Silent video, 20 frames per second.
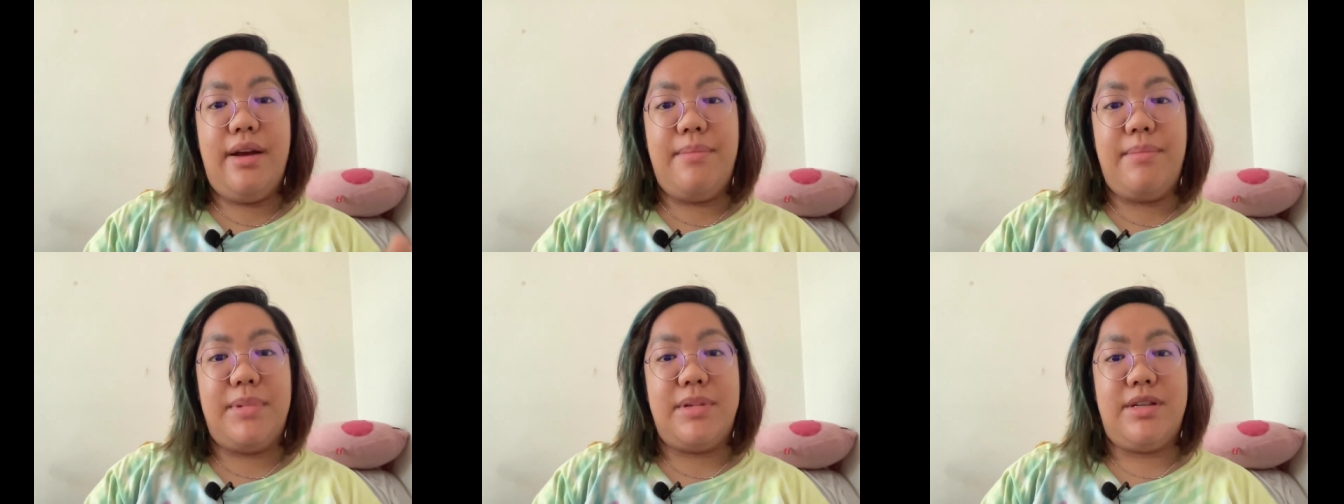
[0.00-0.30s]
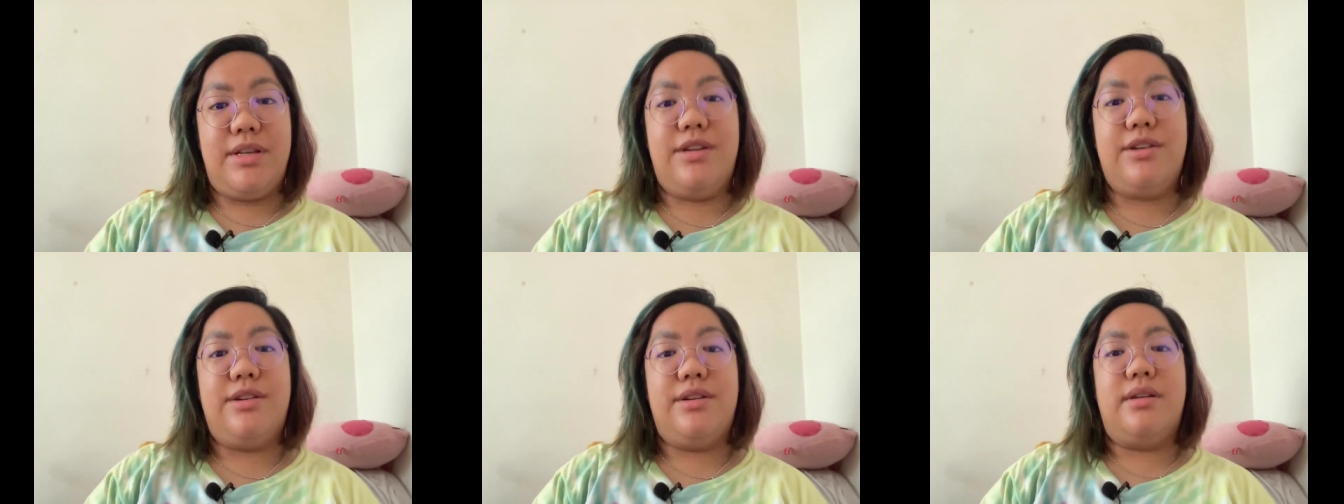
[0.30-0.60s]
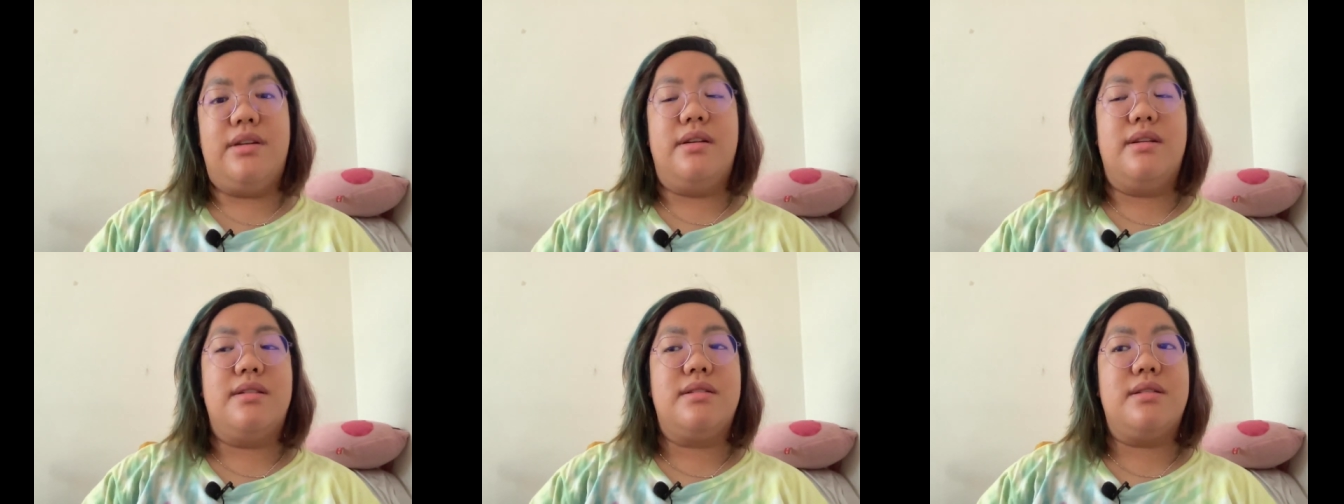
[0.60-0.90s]

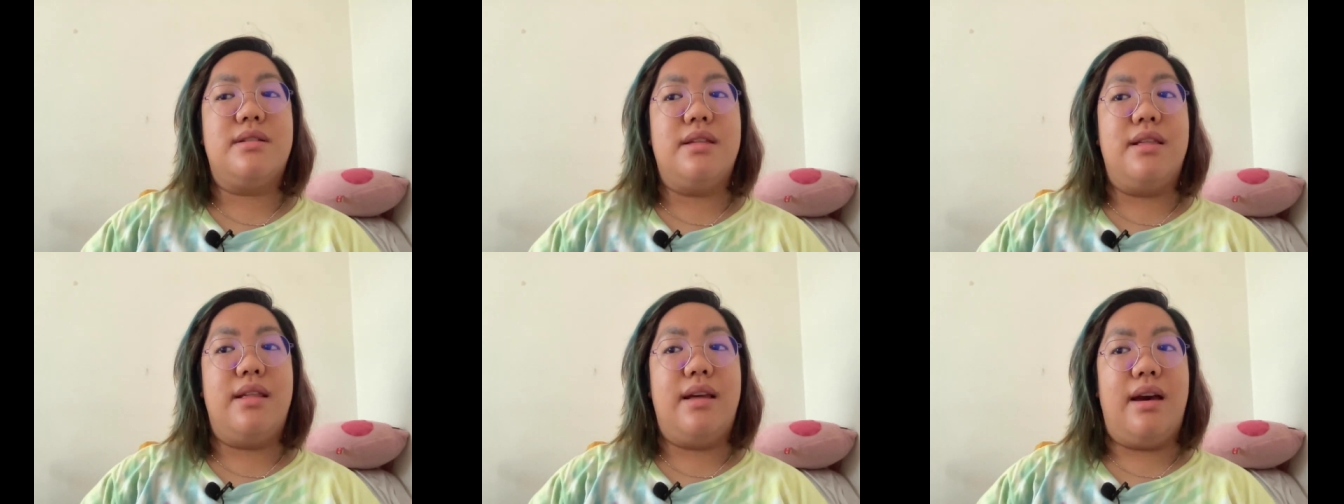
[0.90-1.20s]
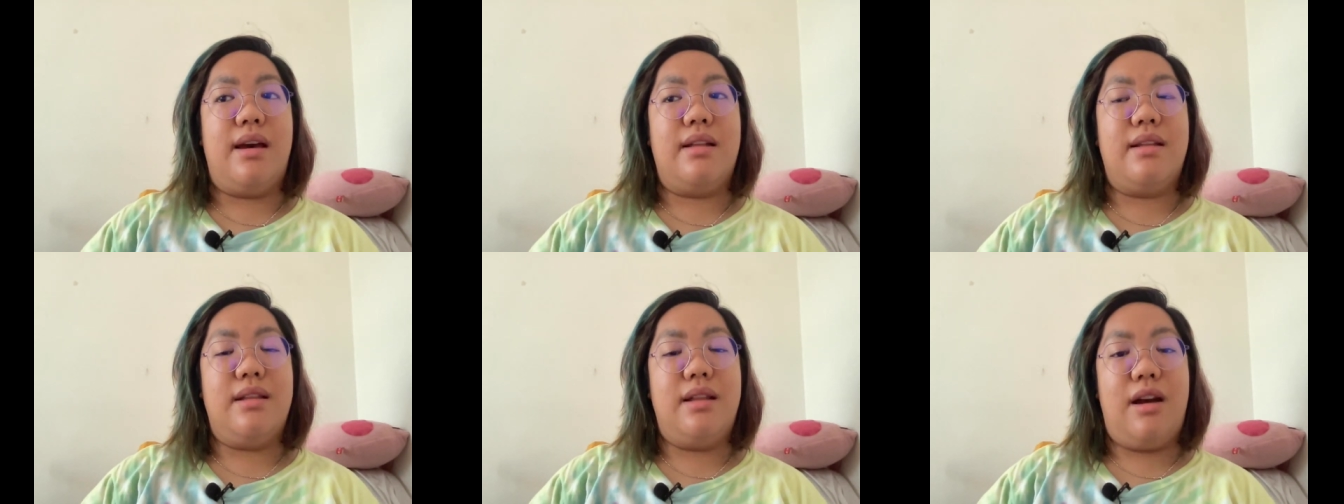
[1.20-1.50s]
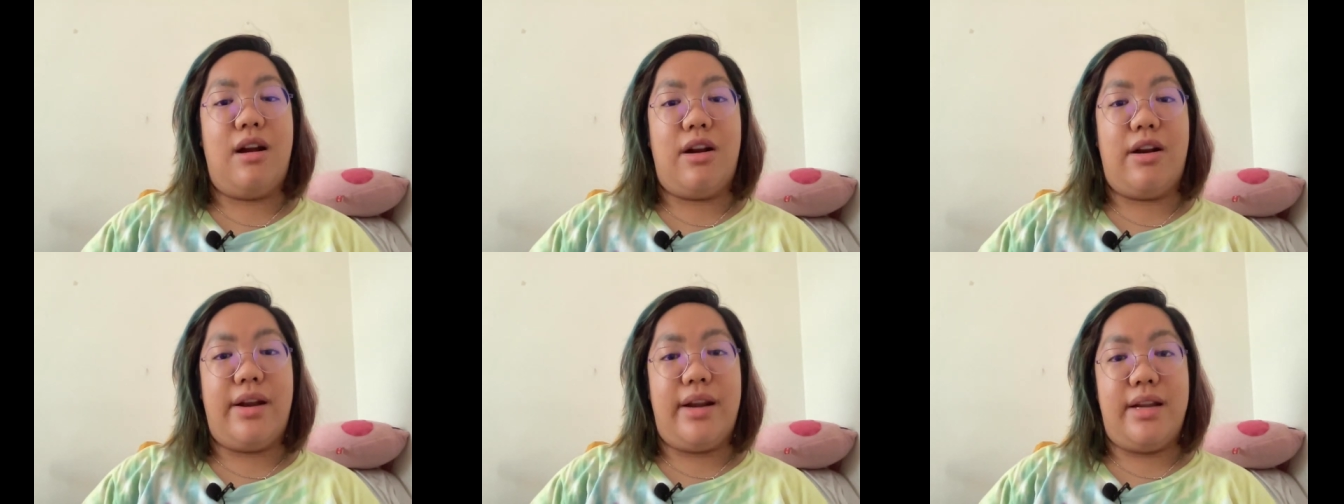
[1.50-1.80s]
materials that
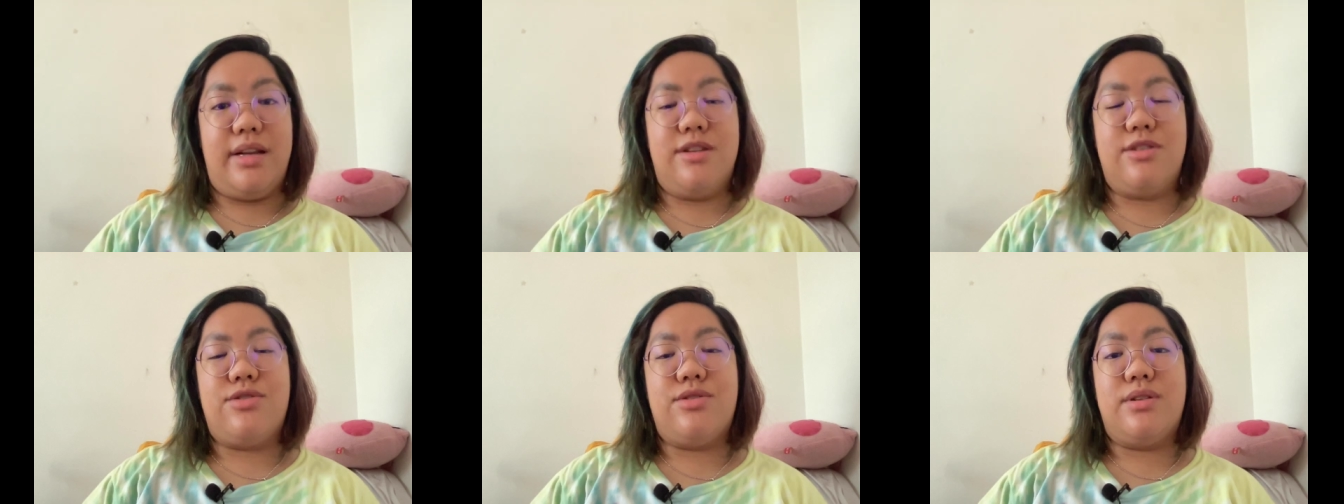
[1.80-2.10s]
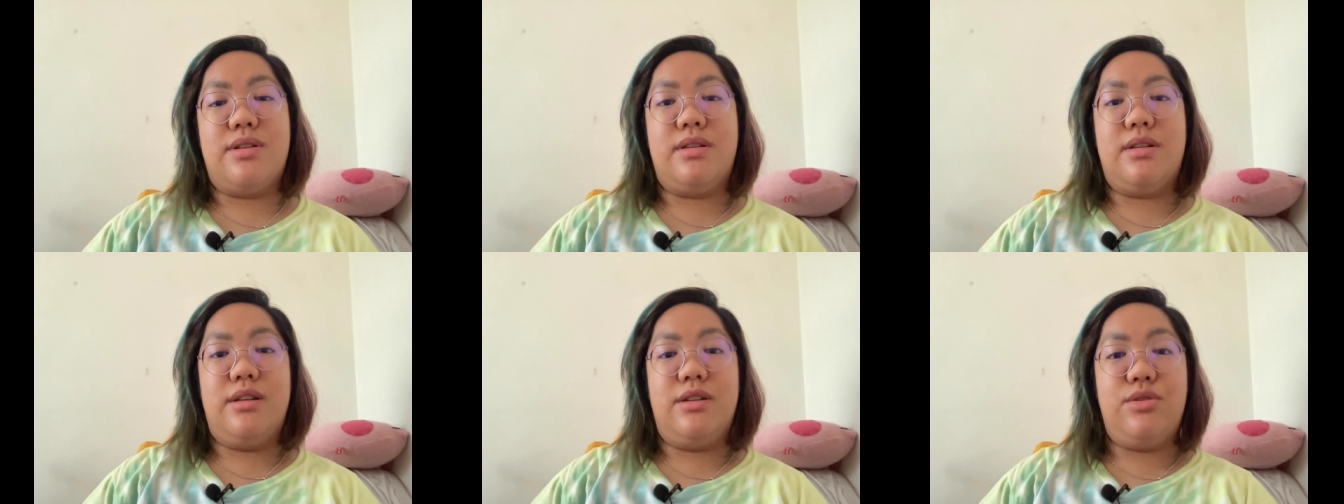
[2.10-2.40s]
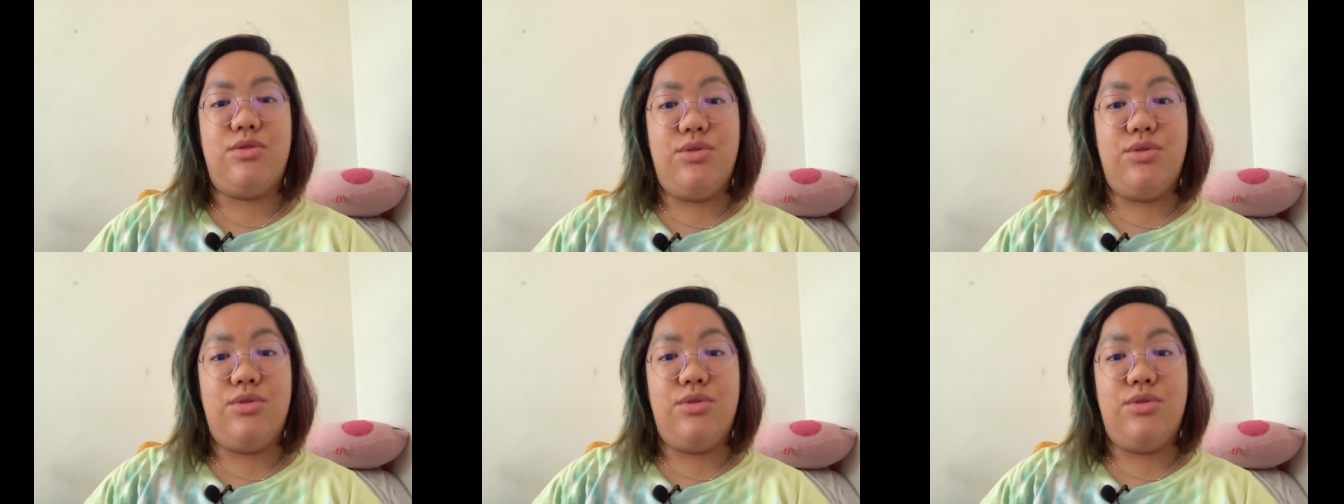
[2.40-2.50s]
are interesting